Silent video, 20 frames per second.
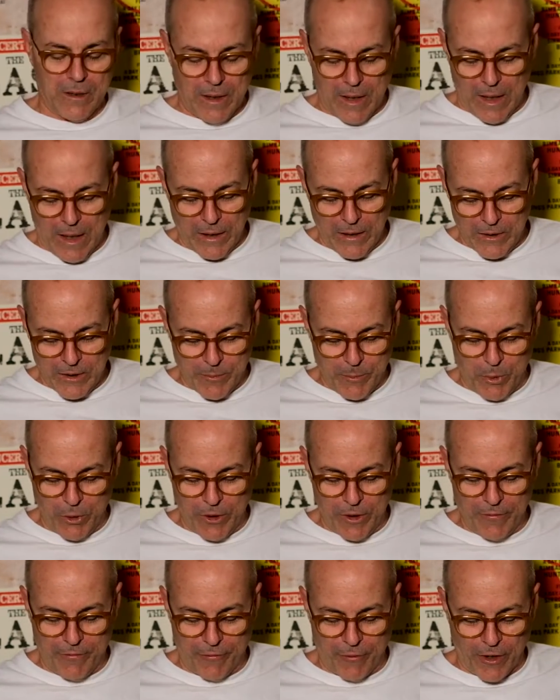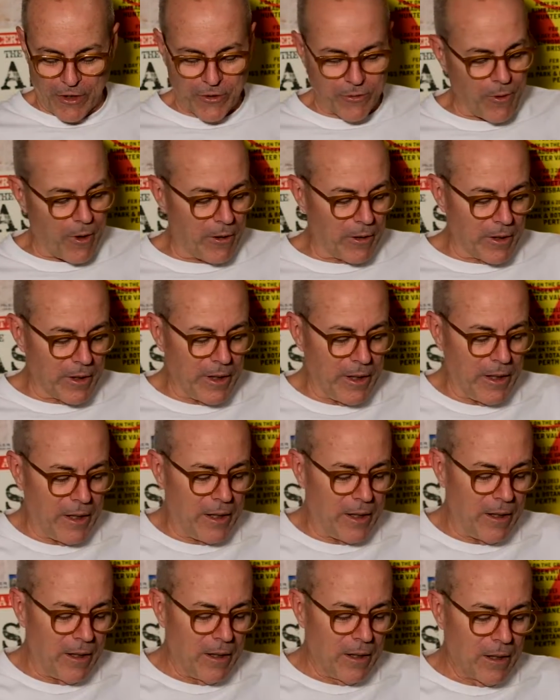You just put your fresh roll in
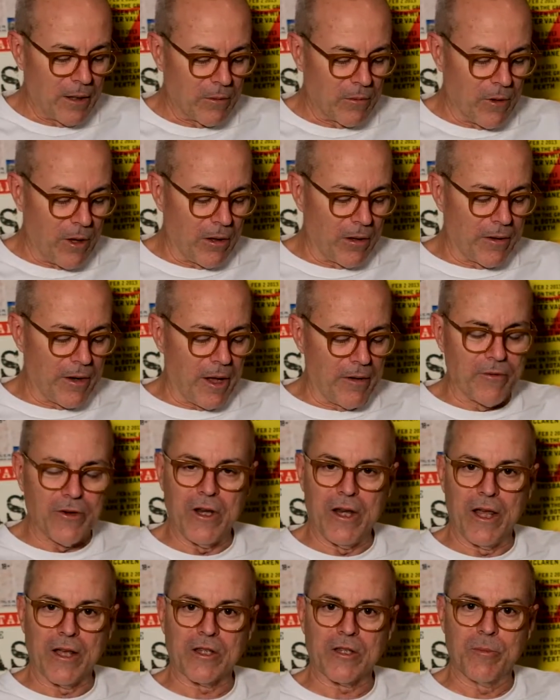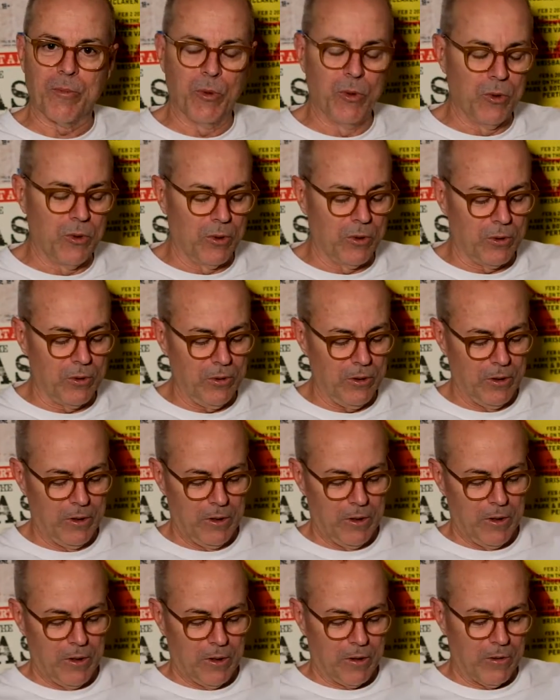here, roll it over to your next spool,
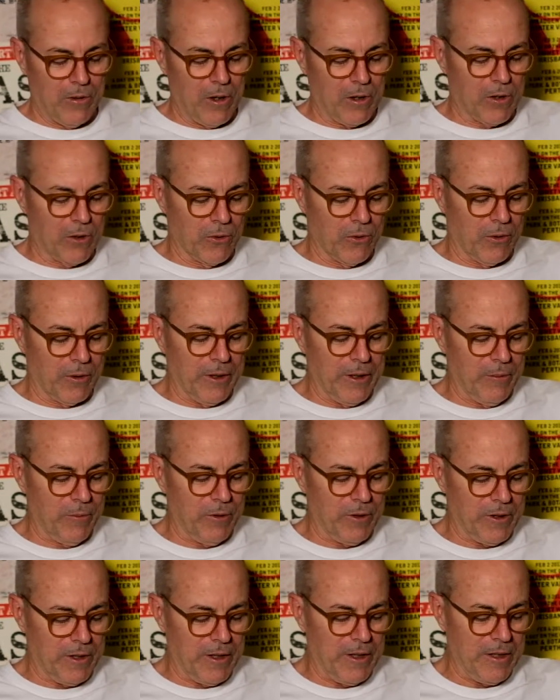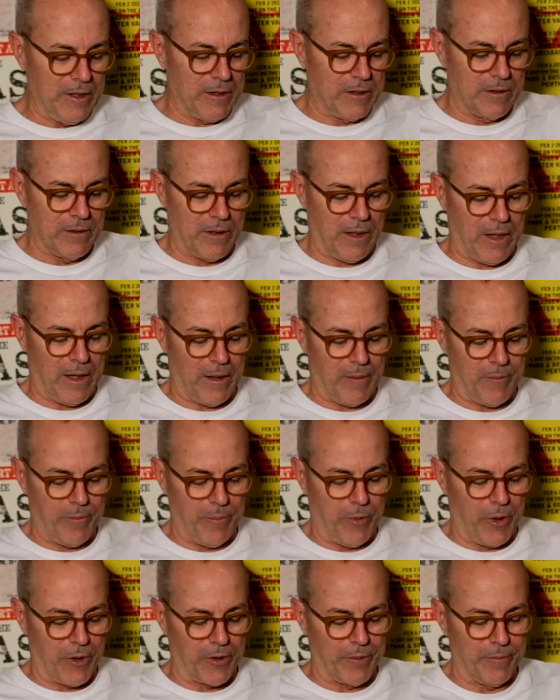lock it all in with these
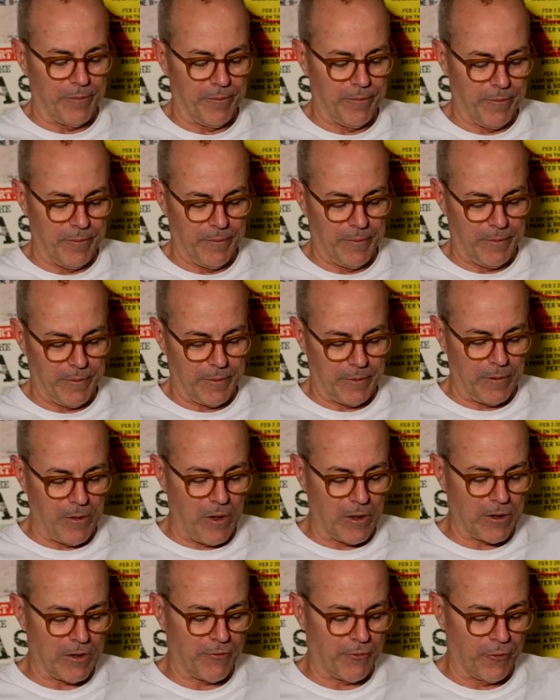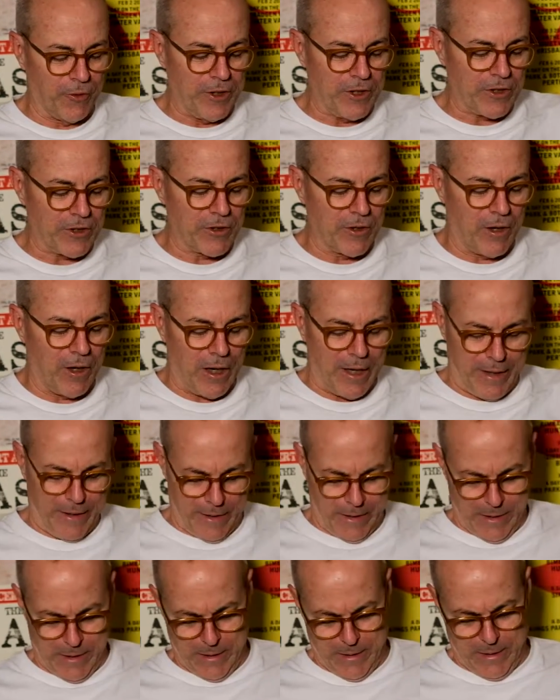bottom locks for each
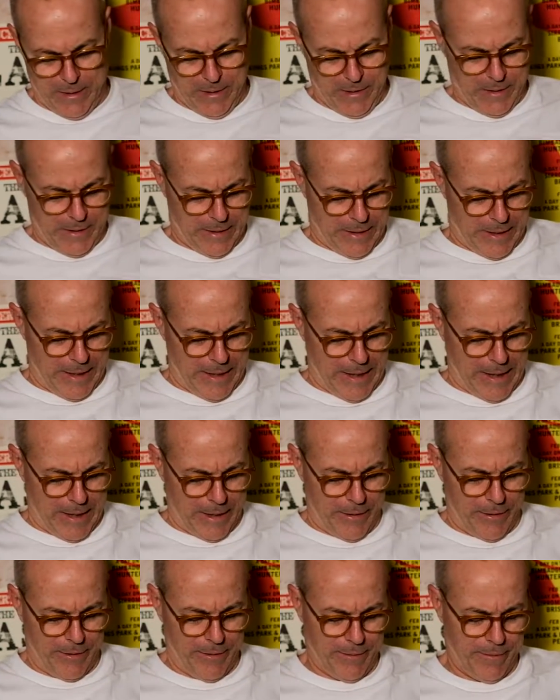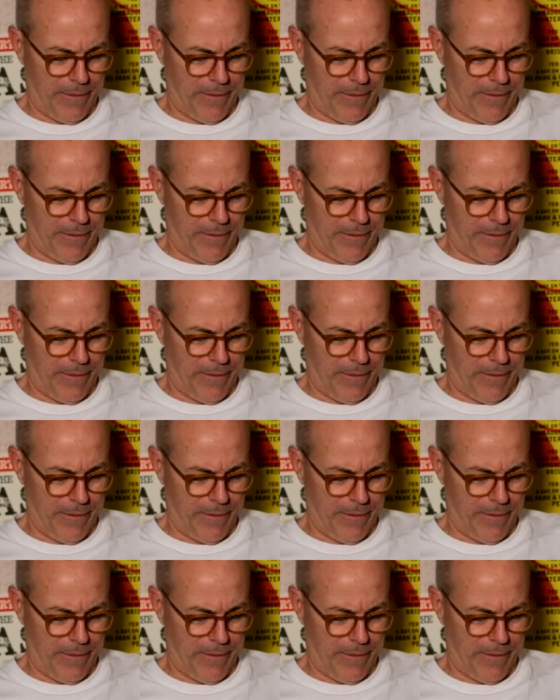side, and